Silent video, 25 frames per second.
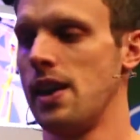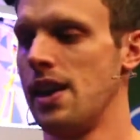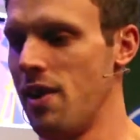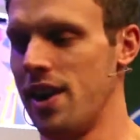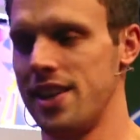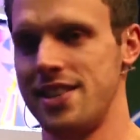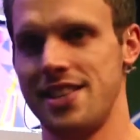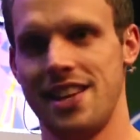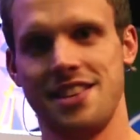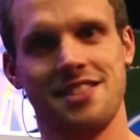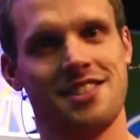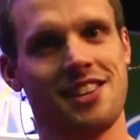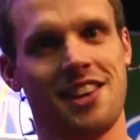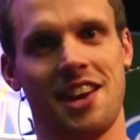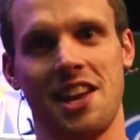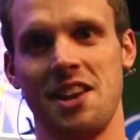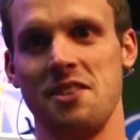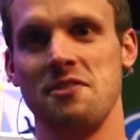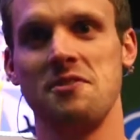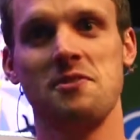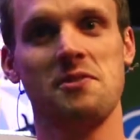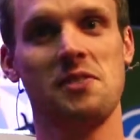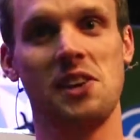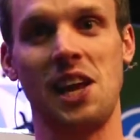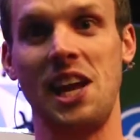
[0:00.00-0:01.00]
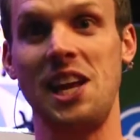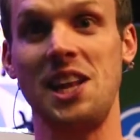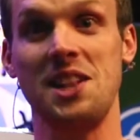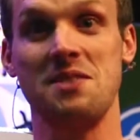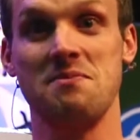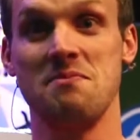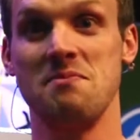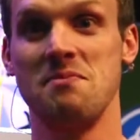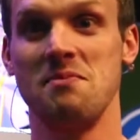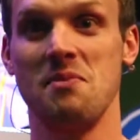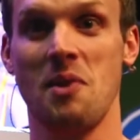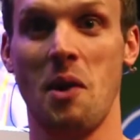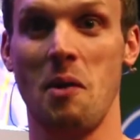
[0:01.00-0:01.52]
I tend to kind of keep
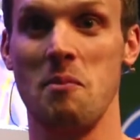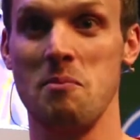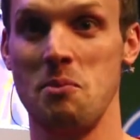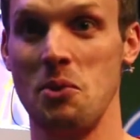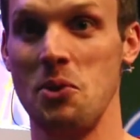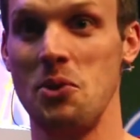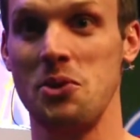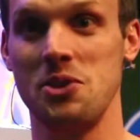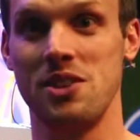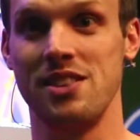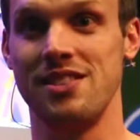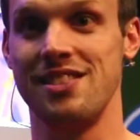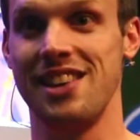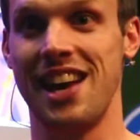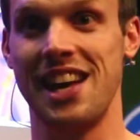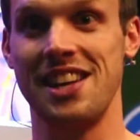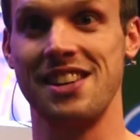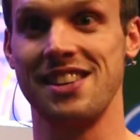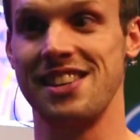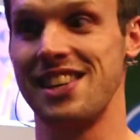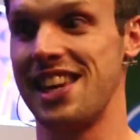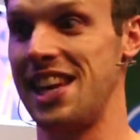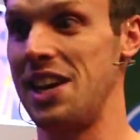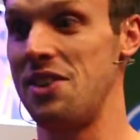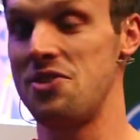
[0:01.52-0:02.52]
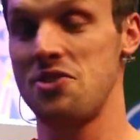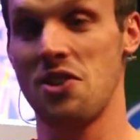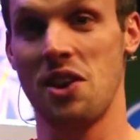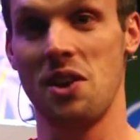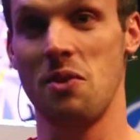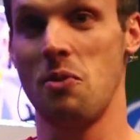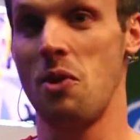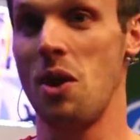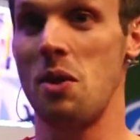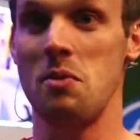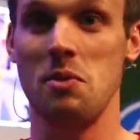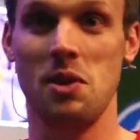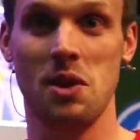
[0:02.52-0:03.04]
them on board and keep trying to
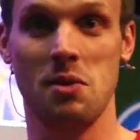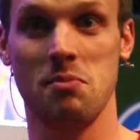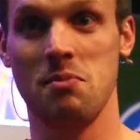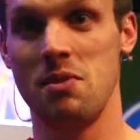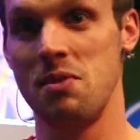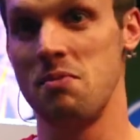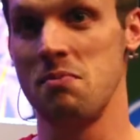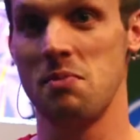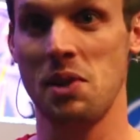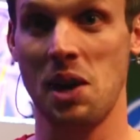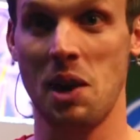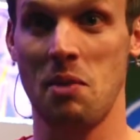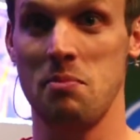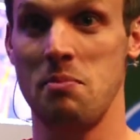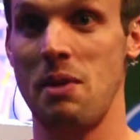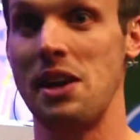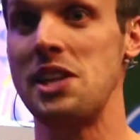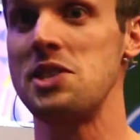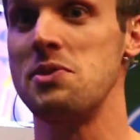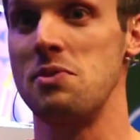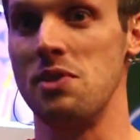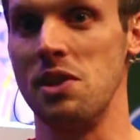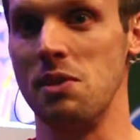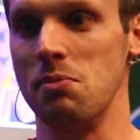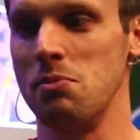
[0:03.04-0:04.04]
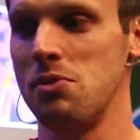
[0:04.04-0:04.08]
work with them and become mates with them.